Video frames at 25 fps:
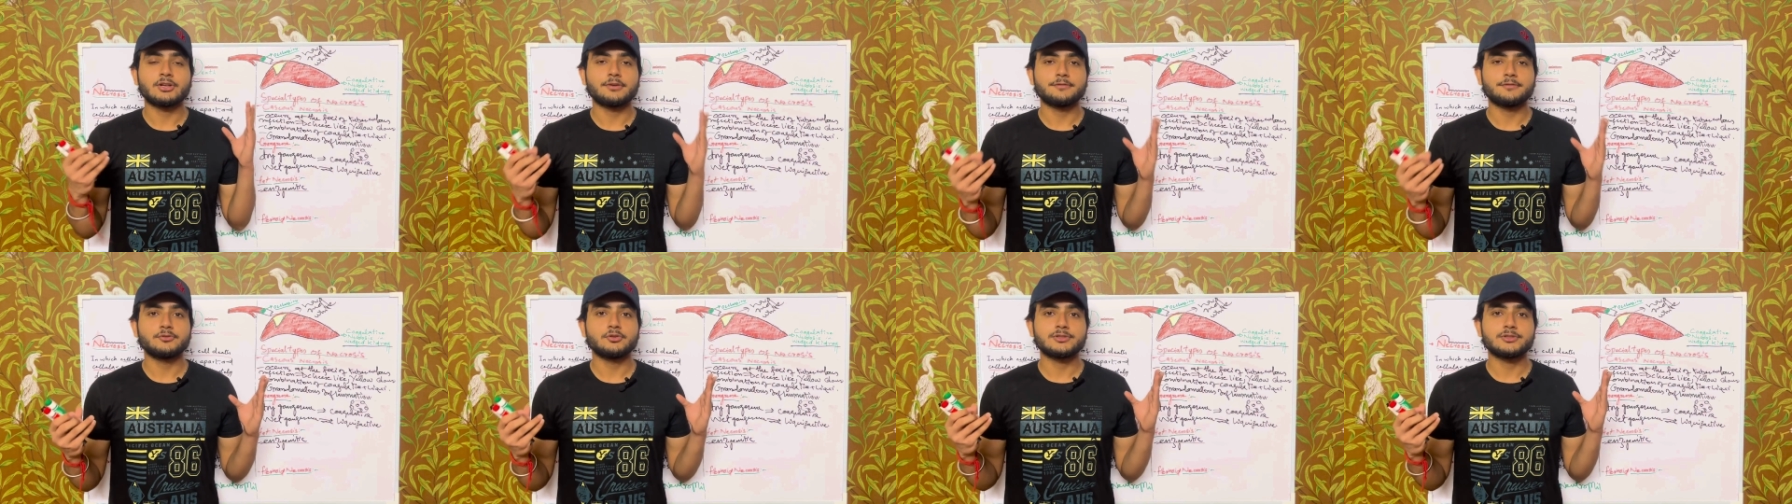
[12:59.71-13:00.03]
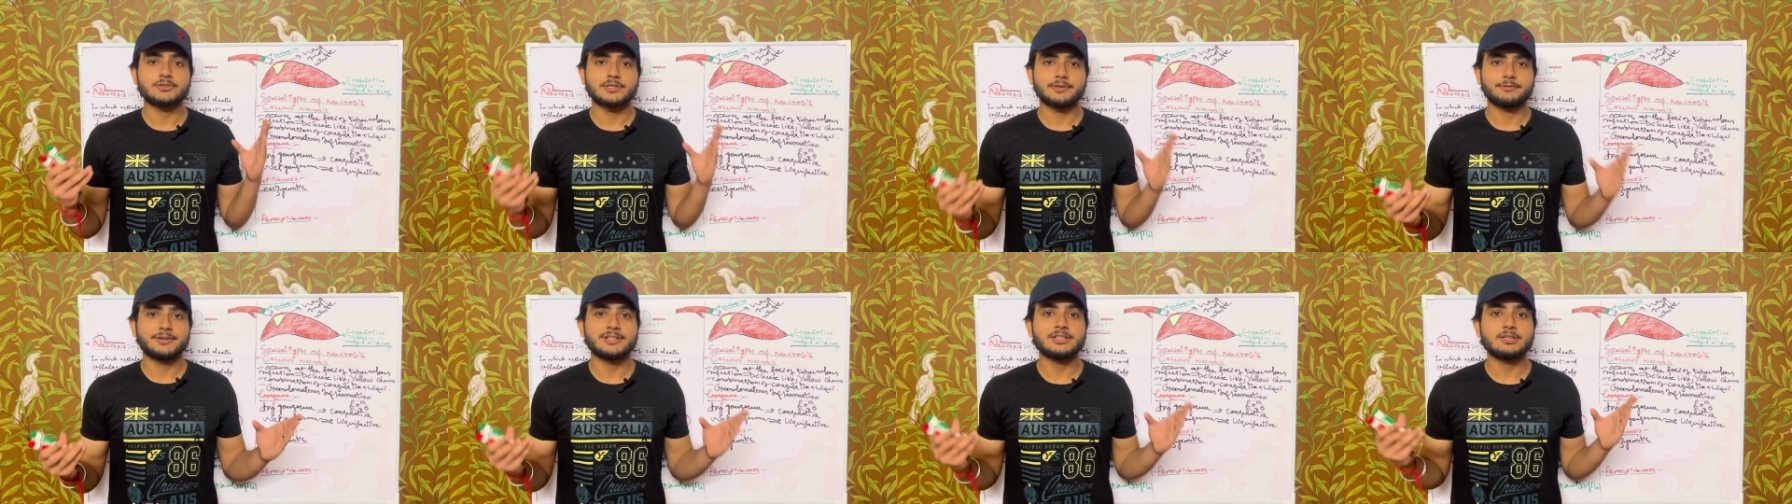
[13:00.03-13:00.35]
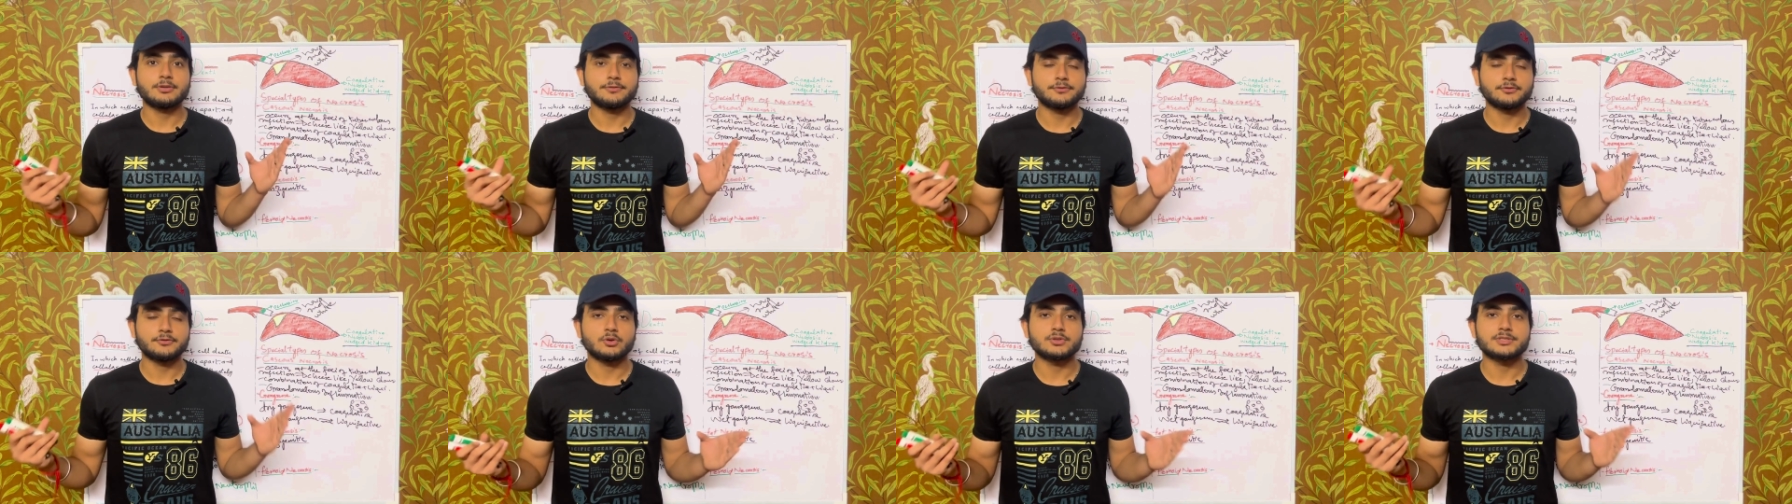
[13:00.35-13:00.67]
of those
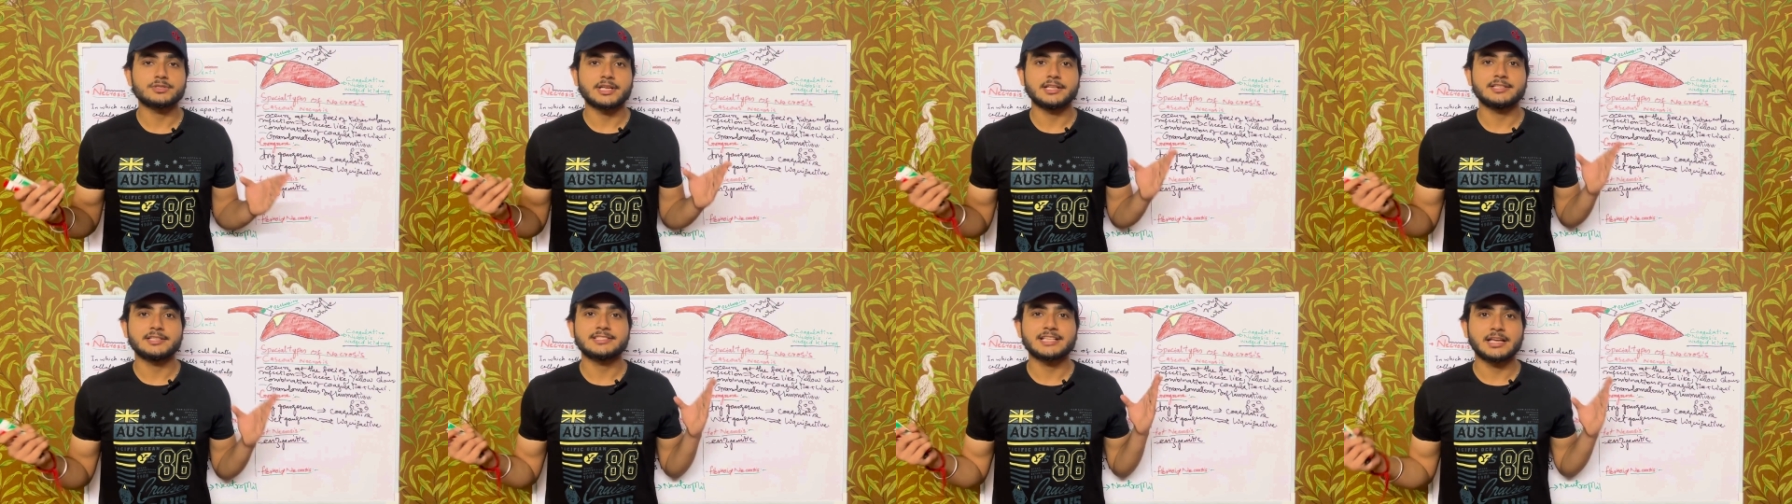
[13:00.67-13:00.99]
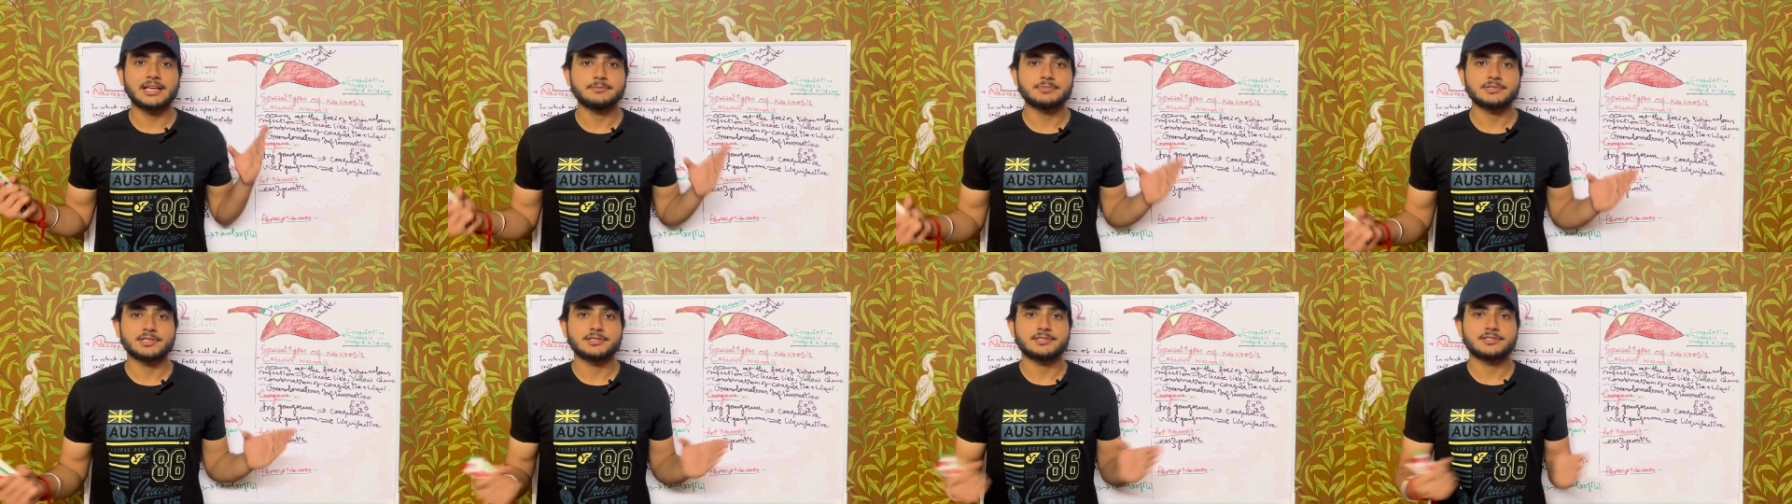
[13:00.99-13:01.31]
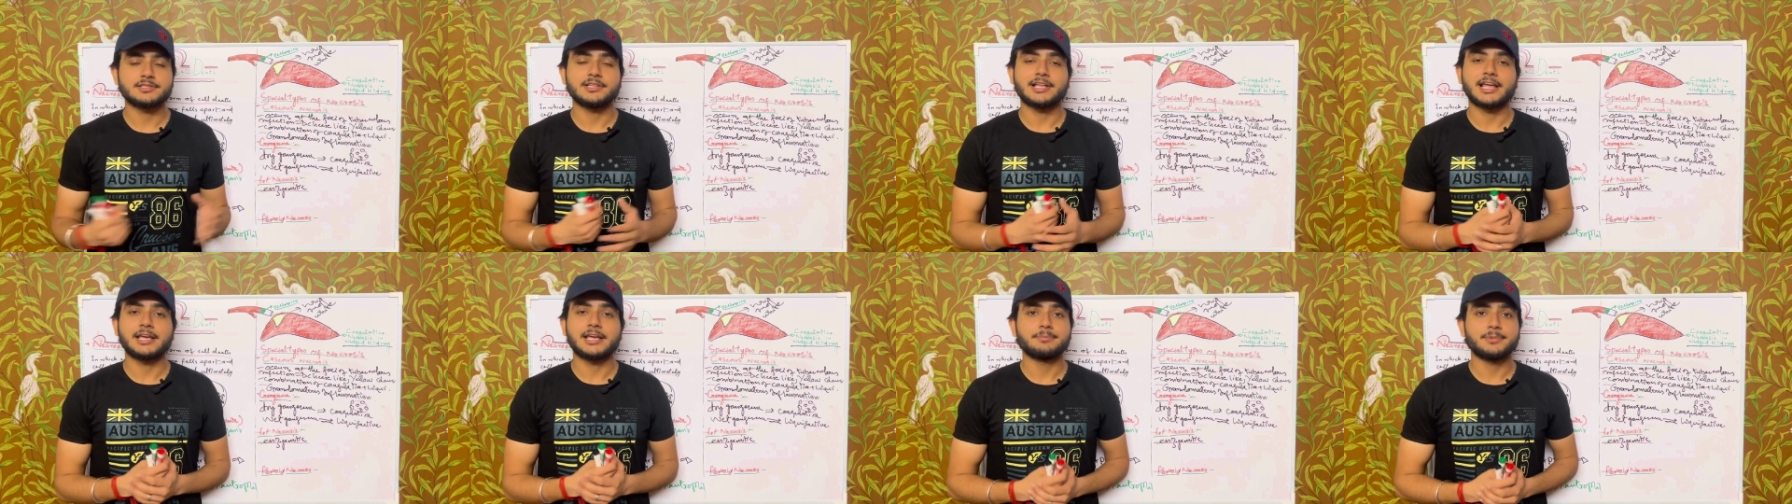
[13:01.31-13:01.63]
enzymes is
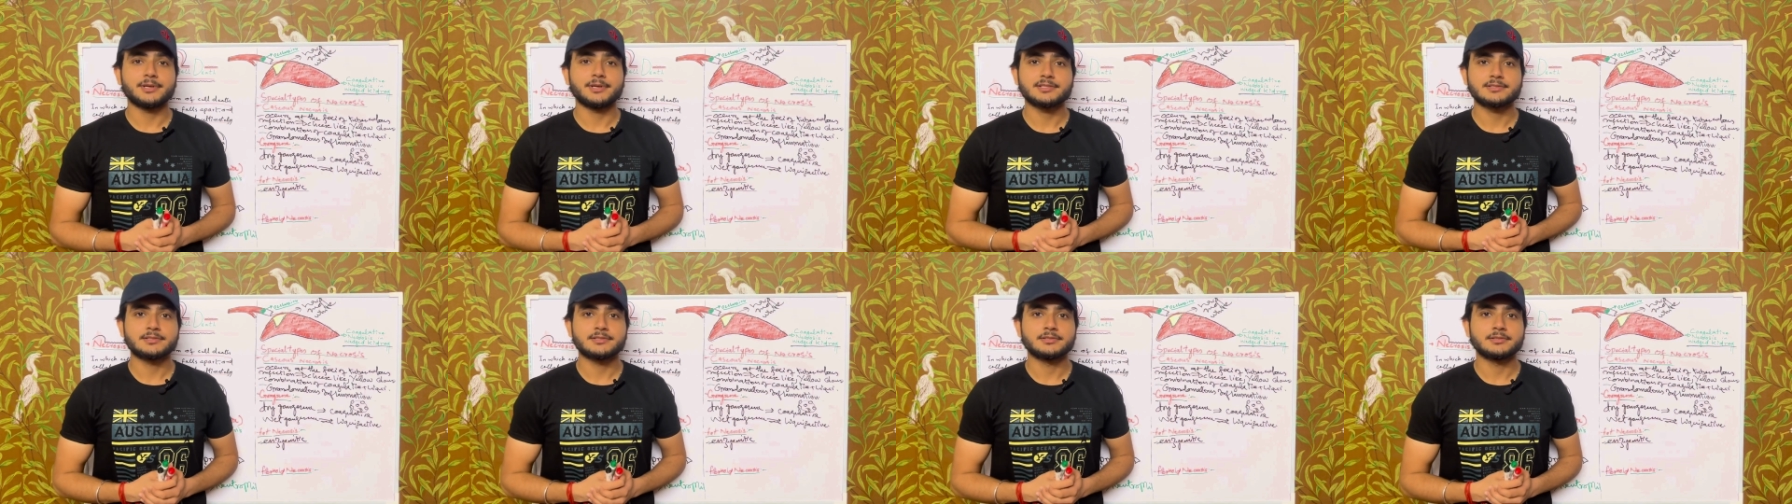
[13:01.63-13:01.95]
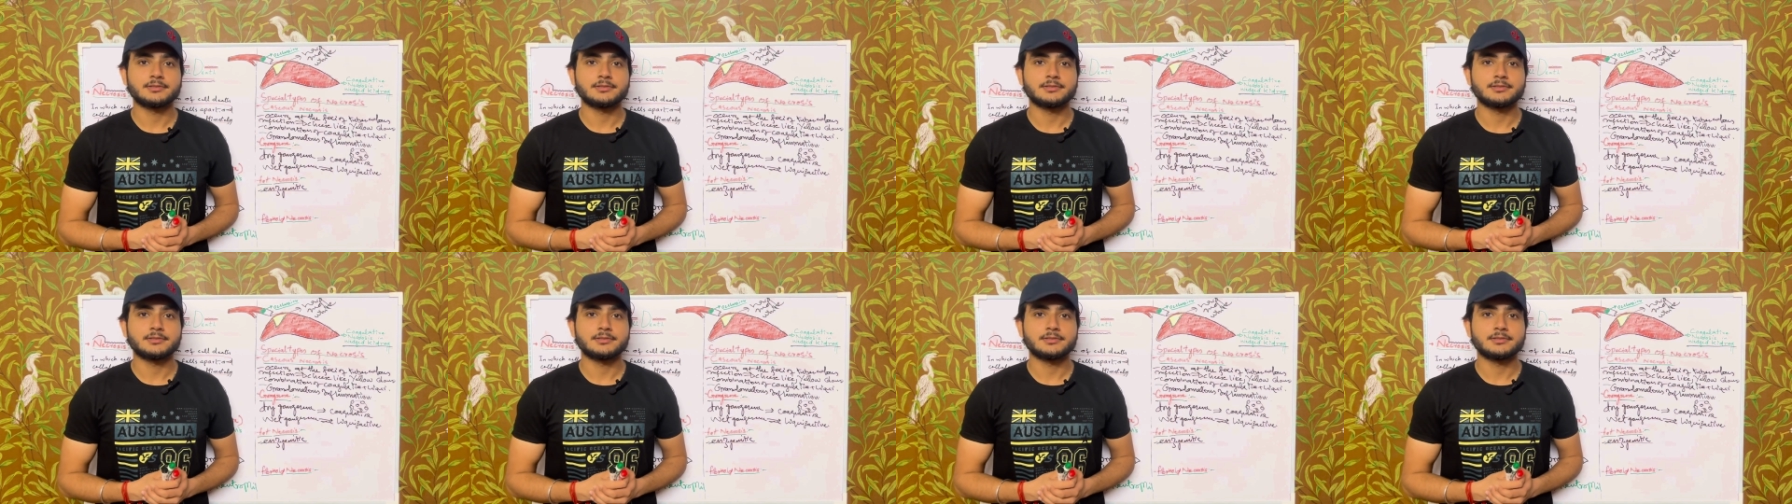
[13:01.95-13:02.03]
the lipase.